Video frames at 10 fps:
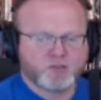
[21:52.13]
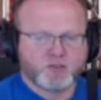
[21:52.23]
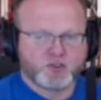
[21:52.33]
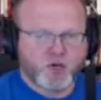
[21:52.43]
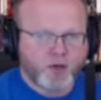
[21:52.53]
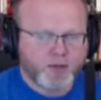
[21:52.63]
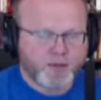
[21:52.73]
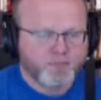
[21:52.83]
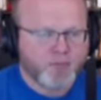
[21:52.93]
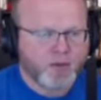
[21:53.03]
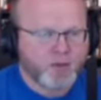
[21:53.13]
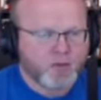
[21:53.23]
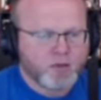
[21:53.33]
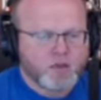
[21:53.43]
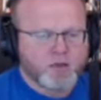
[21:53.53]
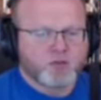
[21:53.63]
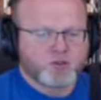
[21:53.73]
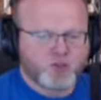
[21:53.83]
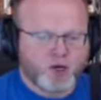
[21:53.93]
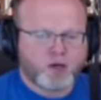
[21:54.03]
it to John.
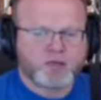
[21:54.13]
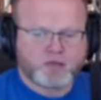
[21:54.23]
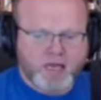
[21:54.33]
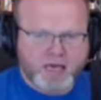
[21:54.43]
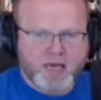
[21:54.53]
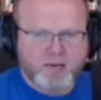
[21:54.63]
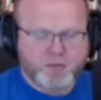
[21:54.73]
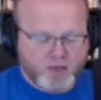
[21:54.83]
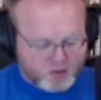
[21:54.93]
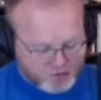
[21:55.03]
John came in the